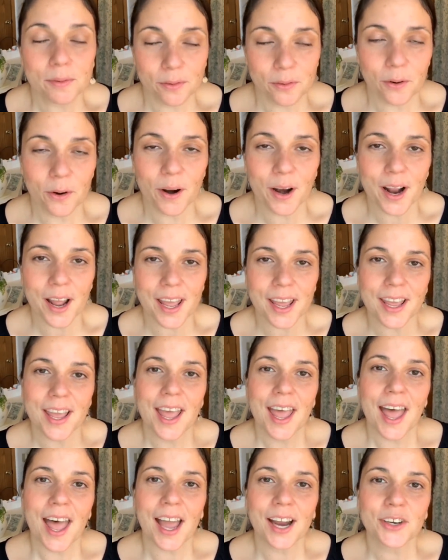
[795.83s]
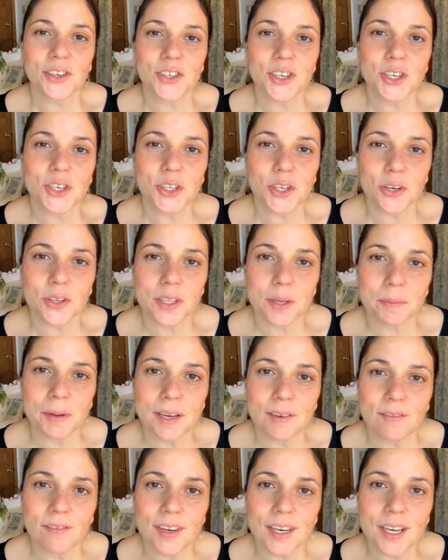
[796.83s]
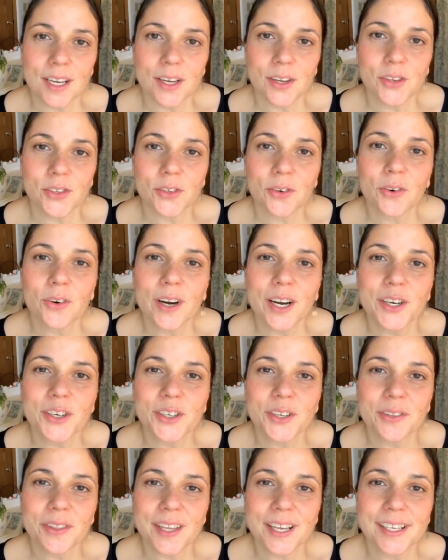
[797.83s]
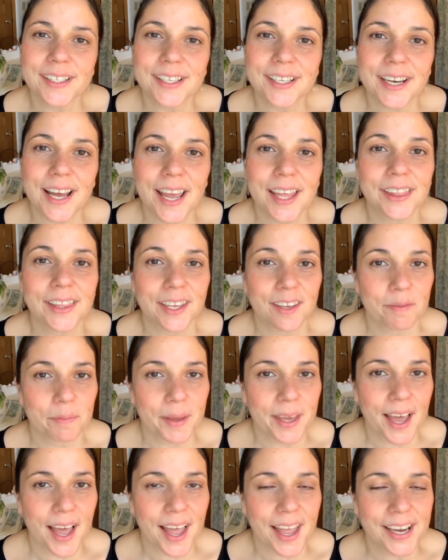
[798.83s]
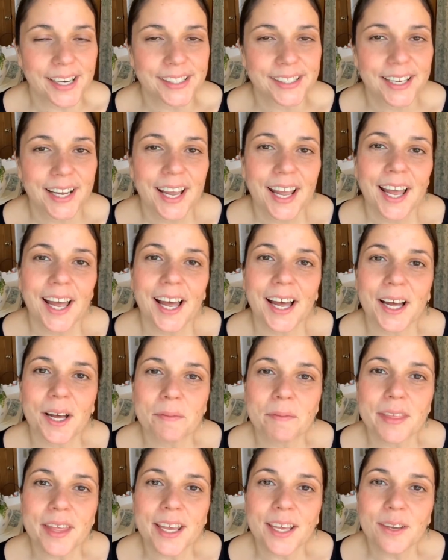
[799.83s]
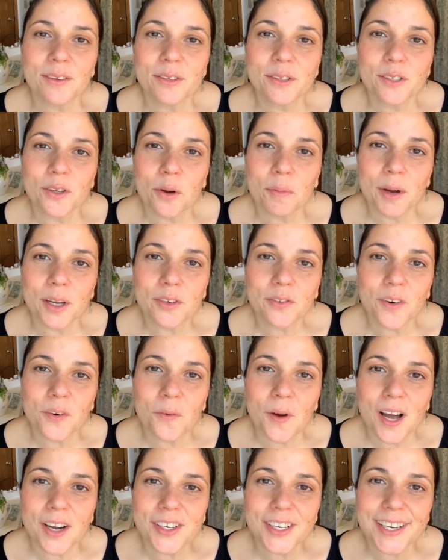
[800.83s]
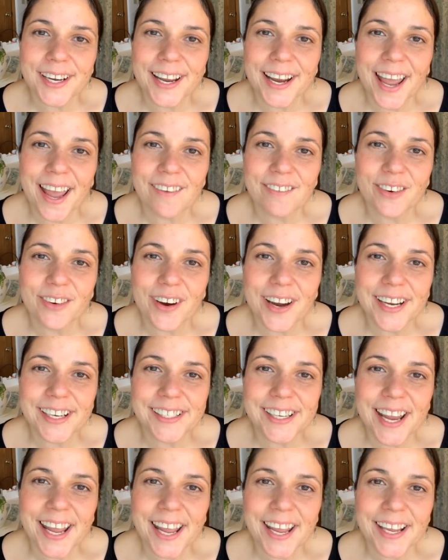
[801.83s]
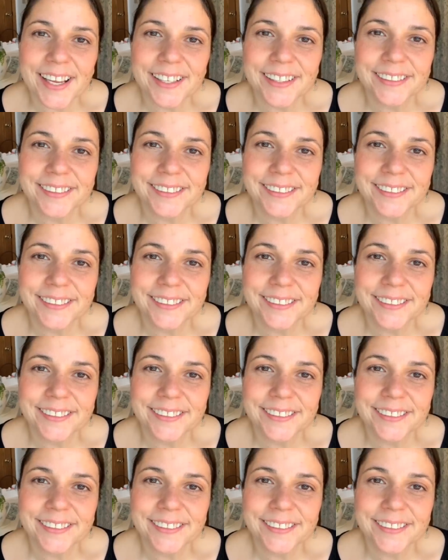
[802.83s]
before I actually show them in videos or I show things that I leave behind. Um, thank you so much for watching and have a great day.